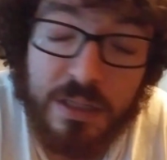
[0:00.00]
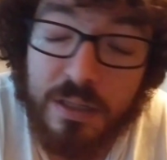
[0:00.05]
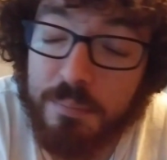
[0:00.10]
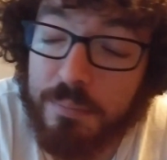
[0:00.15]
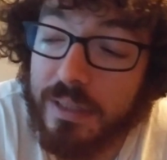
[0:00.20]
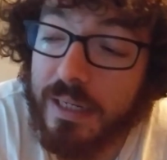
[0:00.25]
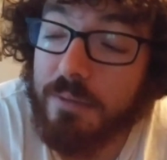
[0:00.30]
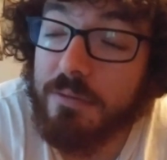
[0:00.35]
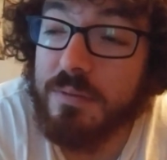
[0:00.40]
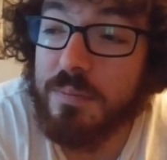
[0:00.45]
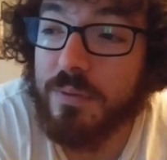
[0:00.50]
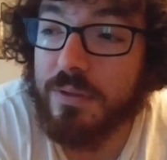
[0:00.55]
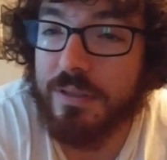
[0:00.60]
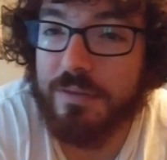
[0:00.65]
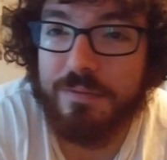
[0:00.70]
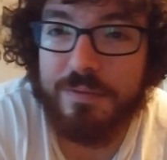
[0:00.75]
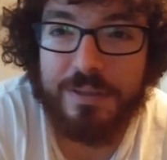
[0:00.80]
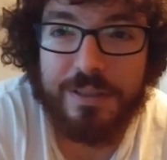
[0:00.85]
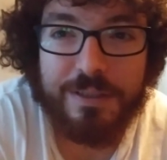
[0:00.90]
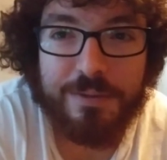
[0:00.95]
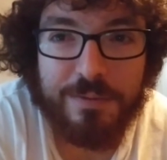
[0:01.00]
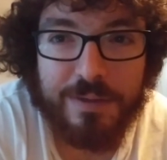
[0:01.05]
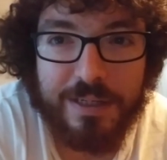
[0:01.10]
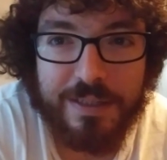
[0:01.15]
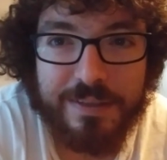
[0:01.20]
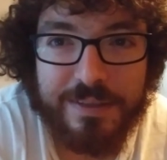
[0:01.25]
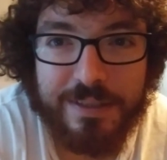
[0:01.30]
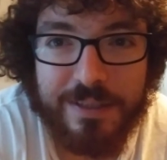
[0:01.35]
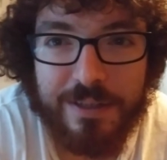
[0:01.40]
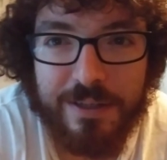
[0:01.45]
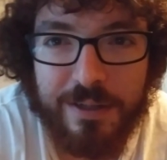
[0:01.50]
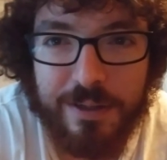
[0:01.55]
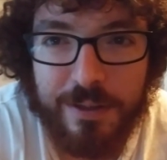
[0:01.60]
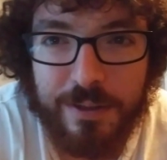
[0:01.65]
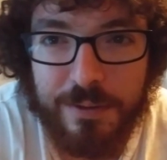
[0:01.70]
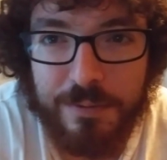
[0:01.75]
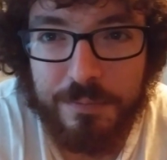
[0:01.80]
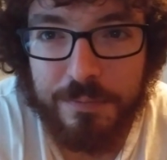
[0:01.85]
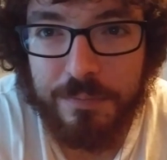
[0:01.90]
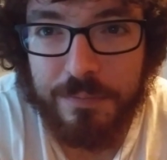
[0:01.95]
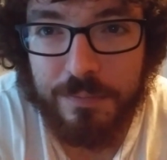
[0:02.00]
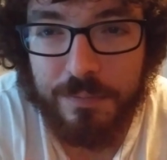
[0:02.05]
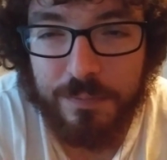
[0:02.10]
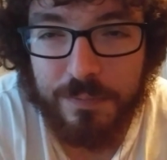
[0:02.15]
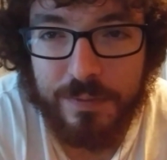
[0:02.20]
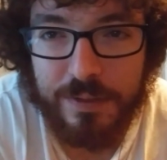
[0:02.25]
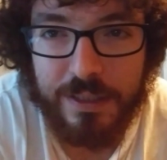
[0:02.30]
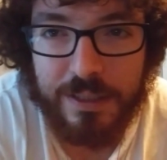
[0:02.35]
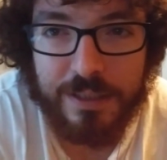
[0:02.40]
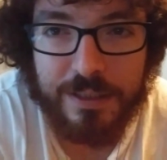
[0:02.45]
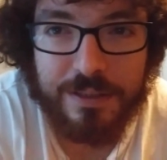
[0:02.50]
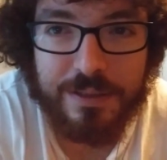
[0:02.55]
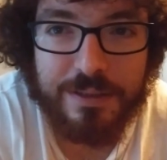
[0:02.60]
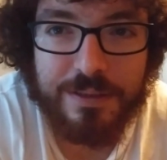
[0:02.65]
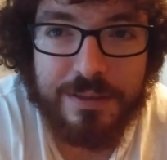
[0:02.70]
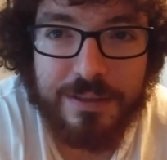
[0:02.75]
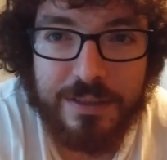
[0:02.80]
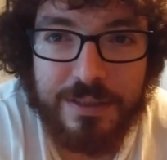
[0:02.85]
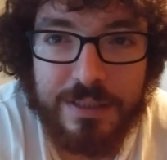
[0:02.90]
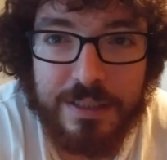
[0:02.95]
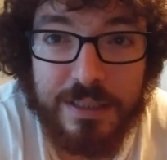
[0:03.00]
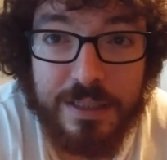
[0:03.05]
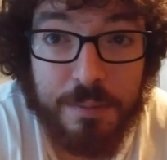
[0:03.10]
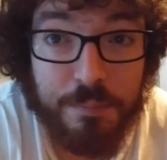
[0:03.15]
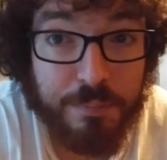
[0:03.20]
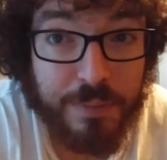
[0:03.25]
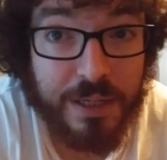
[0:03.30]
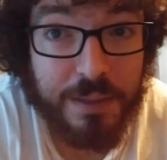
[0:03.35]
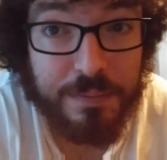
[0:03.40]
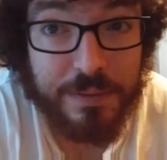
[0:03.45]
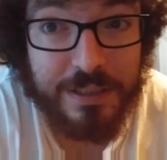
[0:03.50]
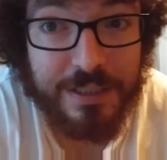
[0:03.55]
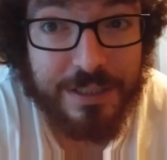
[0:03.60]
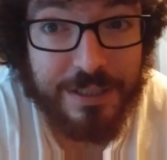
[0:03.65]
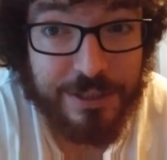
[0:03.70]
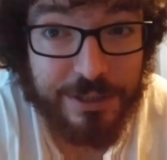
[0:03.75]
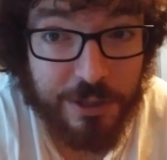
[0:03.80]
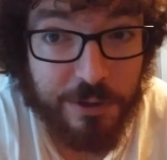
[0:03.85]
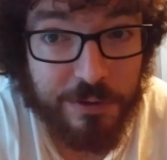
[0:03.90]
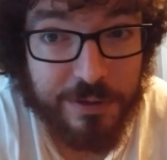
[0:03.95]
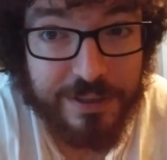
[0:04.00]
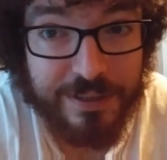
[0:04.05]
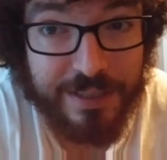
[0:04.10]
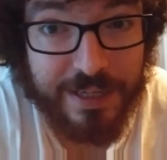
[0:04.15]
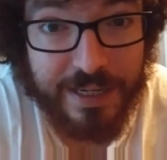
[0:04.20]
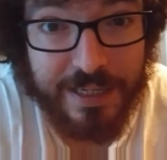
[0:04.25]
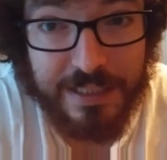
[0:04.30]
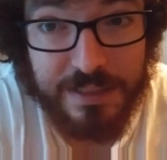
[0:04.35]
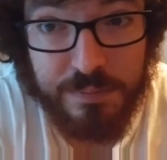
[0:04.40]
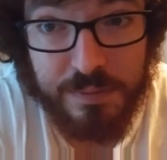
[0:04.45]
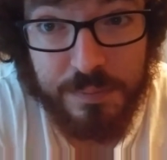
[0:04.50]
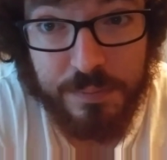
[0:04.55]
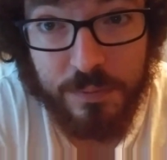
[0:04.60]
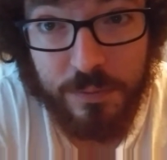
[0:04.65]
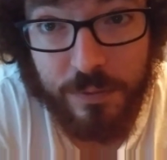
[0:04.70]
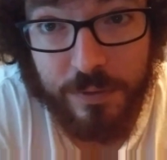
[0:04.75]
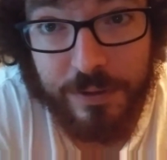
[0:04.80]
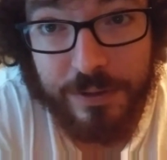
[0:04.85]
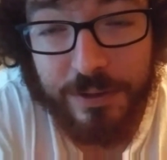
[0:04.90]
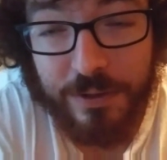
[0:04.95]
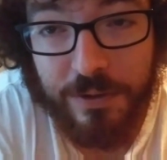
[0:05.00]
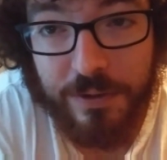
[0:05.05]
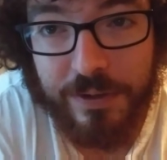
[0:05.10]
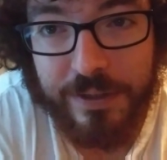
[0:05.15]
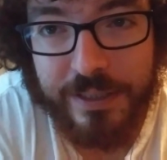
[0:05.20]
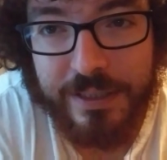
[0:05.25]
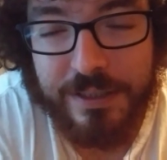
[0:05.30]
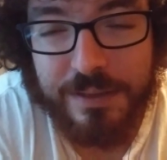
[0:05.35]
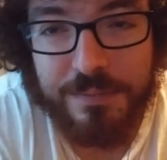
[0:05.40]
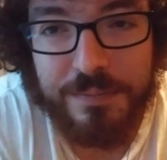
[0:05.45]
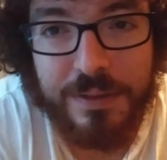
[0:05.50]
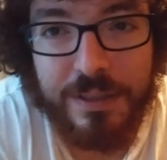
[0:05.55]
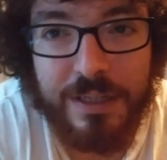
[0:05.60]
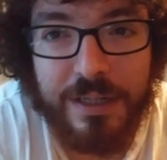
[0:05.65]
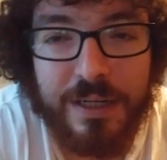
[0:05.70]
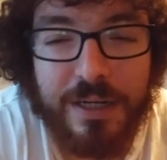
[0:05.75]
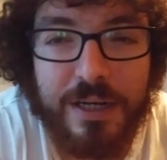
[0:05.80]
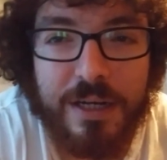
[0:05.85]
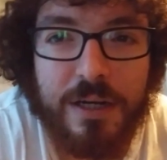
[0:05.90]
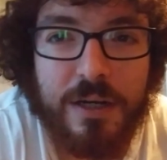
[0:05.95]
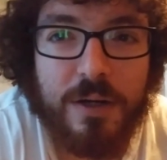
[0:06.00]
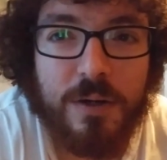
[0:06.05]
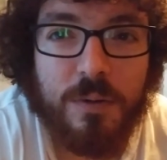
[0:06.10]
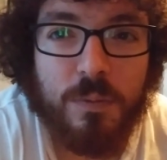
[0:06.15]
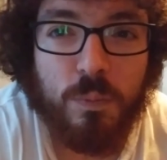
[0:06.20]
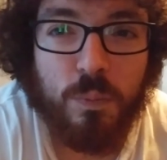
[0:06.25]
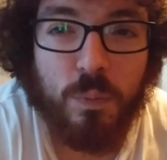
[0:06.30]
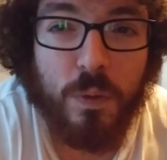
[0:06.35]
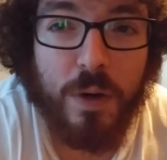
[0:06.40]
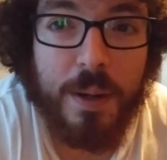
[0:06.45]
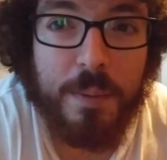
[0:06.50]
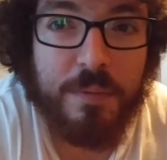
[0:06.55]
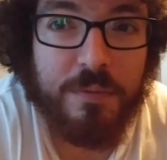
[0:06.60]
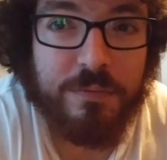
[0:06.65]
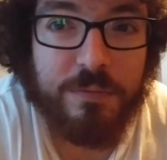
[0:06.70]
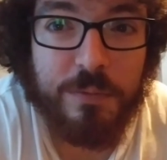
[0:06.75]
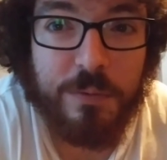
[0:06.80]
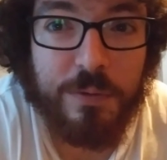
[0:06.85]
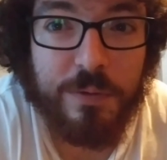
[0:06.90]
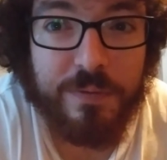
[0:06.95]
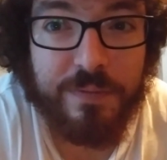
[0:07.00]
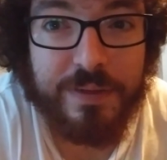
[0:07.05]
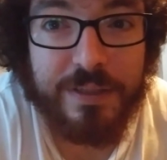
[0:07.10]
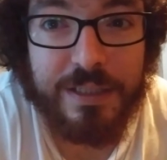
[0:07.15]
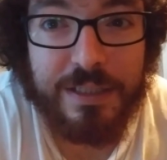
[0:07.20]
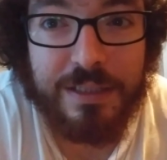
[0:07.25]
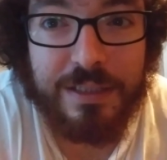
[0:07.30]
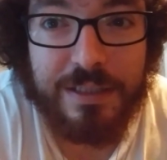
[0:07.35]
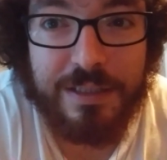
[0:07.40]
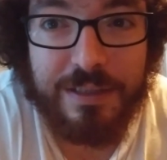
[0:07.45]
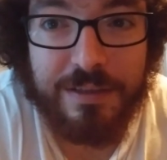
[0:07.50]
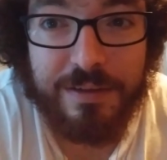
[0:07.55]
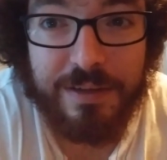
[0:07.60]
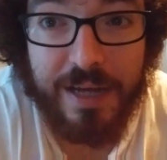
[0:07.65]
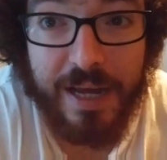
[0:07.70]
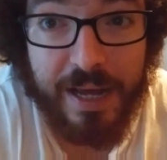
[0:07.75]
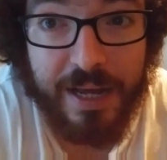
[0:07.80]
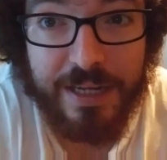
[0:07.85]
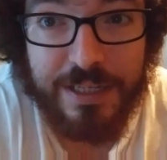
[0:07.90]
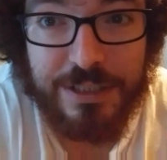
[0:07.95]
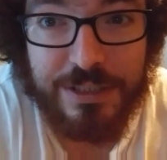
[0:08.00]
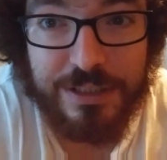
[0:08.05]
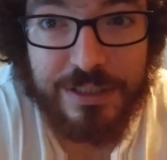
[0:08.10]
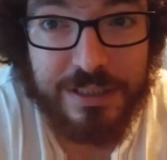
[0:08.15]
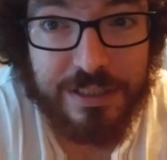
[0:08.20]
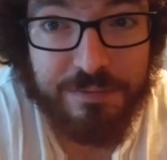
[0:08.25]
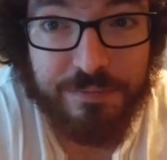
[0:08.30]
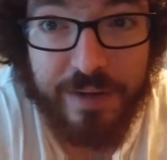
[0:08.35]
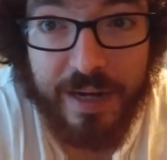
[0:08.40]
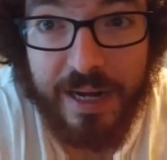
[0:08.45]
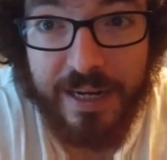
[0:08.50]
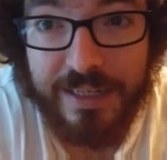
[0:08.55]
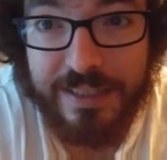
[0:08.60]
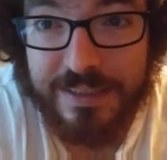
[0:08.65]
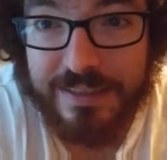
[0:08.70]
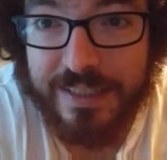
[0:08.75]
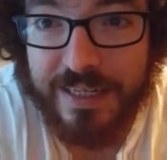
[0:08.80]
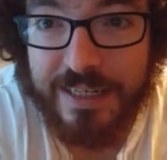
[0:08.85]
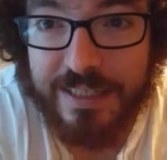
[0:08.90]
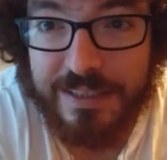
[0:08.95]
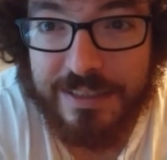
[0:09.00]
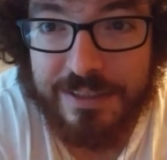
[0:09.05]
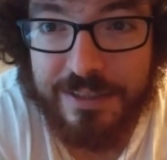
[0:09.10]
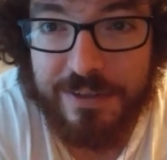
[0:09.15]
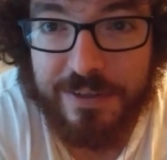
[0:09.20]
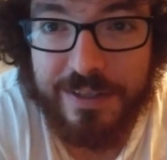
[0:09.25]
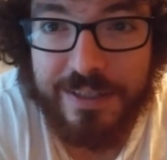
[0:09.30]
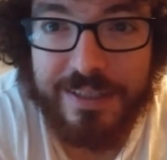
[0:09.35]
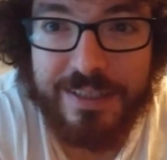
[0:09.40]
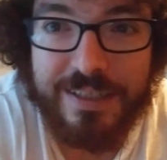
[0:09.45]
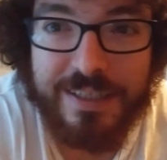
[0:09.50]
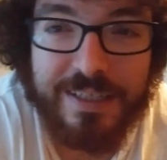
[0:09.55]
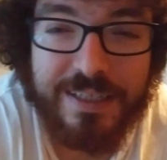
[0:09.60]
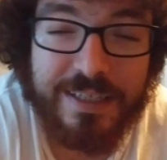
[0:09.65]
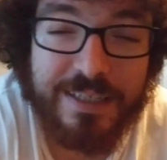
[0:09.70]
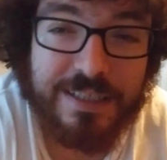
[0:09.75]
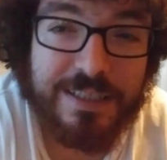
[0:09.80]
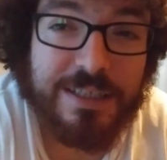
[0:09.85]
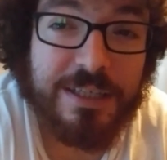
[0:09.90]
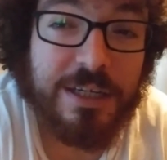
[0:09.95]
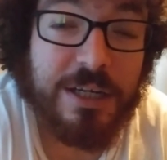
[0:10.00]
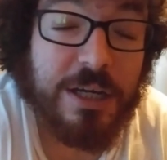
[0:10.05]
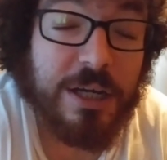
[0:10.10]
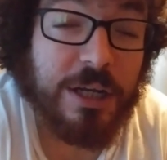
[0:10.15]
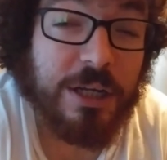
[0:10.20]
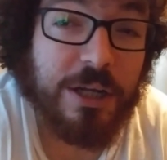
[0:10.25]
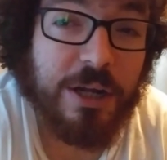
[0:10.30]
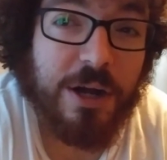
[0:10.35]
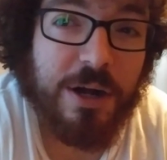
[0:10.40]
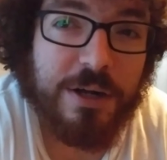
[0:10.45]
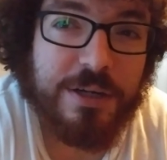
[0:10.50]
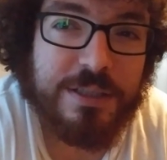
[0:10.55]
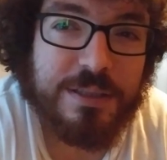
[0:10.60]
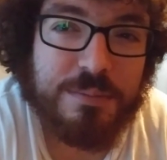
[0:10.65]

But that was pretty funny right there. Um, uh, Baby Yoda, as people are calling him, um, right before the action, the violence got started, he had locked